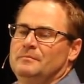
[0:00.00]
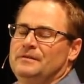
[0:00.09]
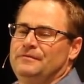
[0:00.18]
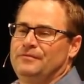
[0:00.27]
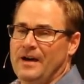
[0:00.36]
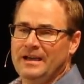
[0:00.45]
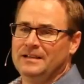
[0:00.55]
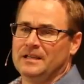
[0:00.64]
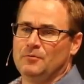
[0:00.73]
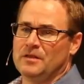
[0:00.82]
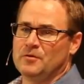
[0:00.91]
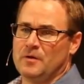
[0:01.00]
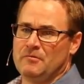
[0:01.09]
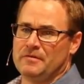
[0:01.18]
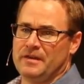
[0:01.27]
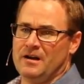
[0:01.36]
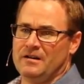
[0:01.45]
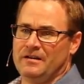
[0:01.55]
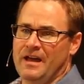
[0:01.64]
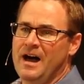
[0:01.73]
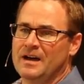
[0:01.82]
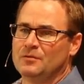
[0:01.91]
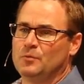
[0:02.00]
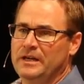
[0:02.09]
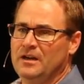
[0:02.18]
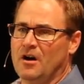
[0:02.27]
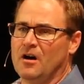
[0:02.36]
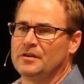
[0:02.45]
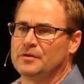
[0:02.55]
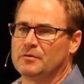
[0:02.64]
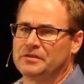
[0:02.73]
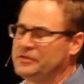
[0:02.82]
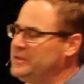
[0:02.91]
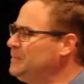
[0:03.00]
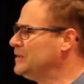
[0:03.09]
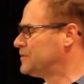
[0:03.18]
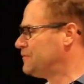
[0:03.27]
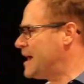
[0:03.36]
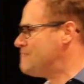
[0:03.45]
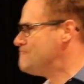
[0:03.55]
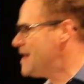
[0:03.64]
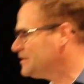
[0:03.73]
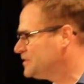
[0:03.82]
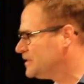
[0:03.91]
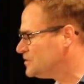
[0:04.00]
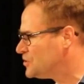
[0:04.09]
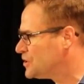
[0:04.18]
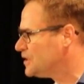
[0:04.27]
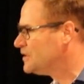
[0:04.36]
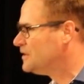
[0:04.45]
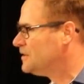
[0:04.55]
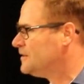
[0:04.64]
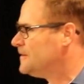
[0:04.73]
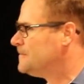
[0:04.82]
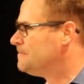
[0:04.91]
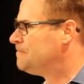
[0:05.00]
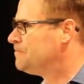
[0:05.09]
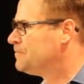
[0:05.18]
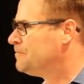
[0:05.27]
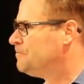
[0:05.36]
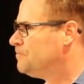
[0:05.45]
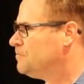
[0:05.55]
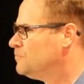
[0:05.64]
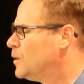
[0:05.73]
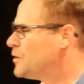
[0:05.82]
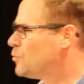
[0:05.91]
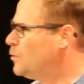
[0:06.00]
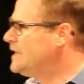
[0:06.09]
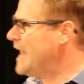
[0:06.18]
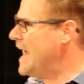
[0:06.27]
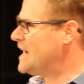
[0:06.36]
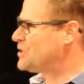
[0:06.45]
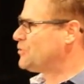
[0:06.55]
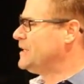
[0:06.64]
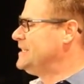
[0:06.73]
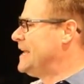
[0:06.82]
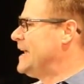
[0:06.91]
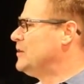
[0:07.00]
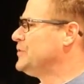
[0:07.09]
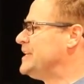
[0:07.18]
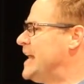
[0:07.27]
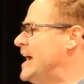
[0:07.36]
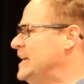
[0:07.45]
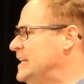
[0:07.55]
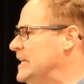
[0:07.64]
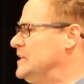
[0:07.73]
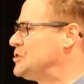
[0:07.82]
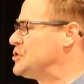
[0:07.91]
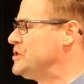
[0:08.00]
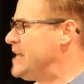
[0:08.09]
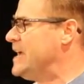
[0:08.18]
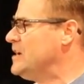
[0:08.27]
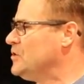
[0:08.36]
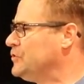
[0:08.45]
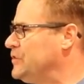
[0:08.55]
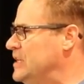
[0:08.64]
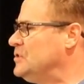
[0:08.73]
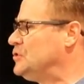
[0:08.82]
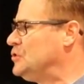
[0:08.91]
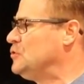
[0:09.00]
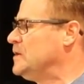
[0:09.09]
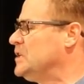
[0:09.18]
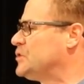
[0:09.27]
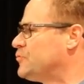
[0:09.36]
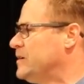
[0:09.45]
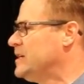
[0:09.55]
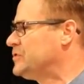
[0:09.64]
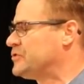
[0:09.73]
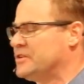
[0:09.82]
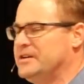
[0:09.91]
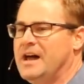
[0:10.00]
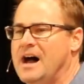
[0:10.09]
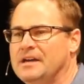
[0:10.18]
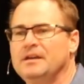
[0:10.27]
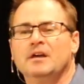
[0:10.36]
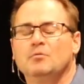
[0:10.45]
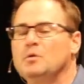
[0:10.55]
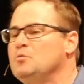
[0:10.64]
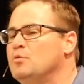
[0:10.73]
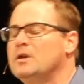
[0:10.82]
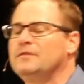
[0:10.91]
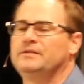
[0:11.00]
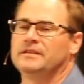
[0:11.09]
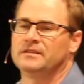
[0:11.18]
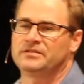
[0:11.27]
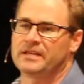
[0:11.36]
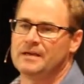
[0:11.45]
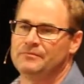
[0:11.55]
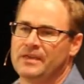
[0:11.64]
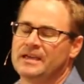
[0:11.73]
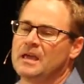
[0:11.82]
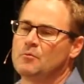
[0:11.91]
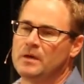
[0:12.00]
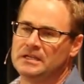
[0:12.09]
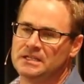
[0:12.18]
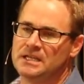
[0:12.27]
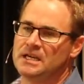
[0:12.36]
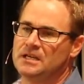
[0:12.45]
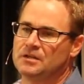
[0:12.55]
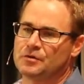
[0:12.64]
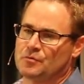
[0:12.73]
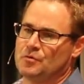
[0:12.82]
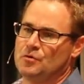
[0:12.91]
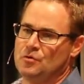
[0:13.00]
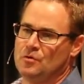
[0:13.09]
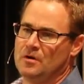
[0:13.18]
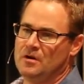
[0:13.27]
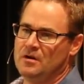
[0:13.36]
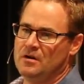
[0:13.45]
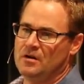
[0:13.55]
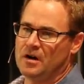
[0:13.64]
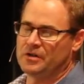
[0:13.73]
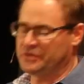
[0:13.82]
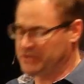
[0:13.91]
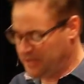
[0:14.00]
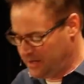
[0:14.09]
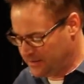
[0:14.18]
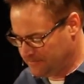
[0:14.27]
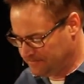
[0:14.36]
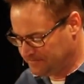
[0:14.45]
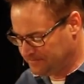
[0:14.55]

But frankly, whether we were there or not, we are the recipients of that message. Whether we actually nailed the 9-inch nails into his wrists or not, we would have done the same thing, and we did through our sin.